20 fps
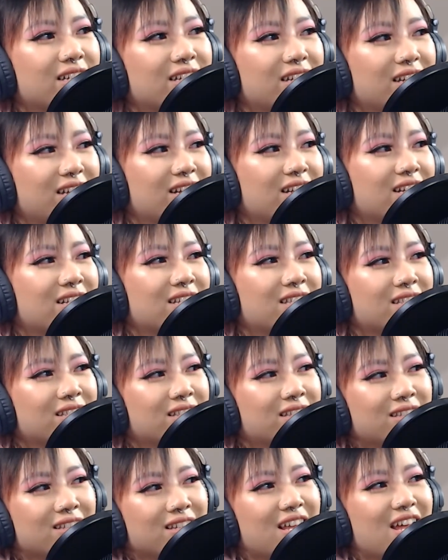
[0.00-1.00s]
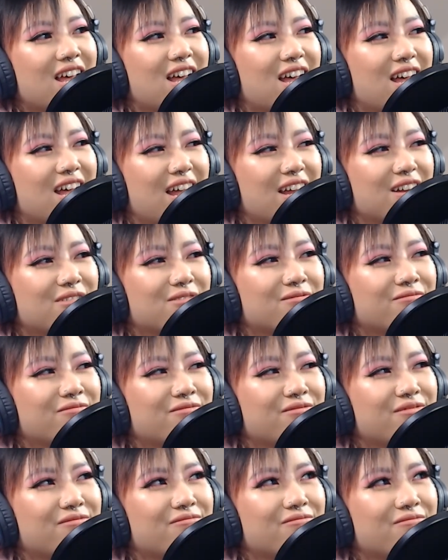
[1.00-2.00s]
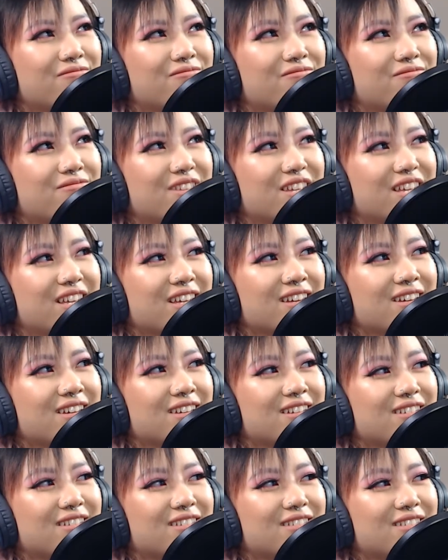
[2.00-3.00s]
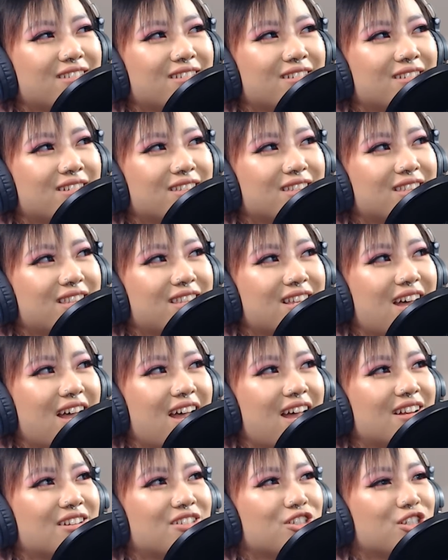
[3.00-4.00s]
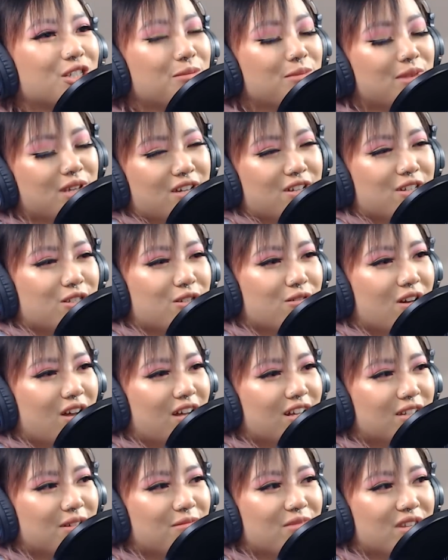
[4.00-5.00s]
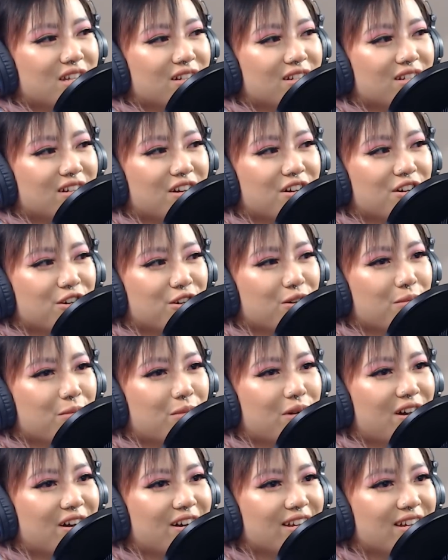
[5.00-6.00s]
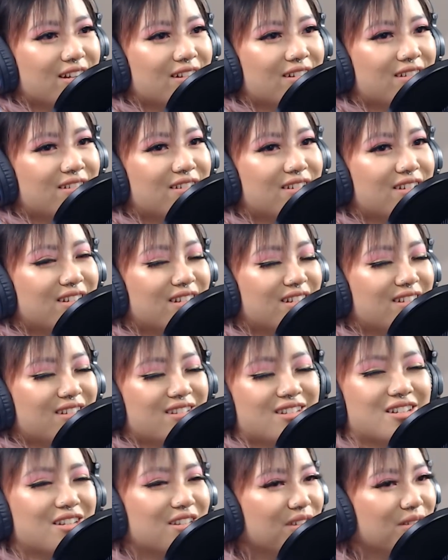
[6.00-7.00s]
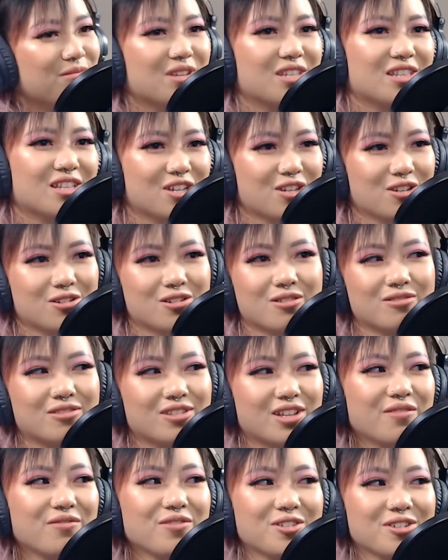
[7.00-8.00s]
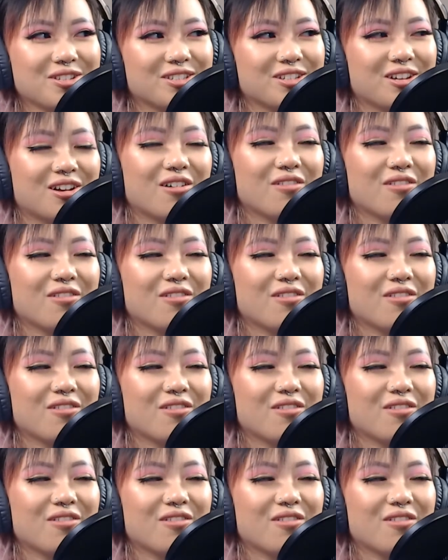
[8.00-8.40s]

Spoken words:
And I don't think that just because you got something done on your body, it doesn't mean that you don't love yourself.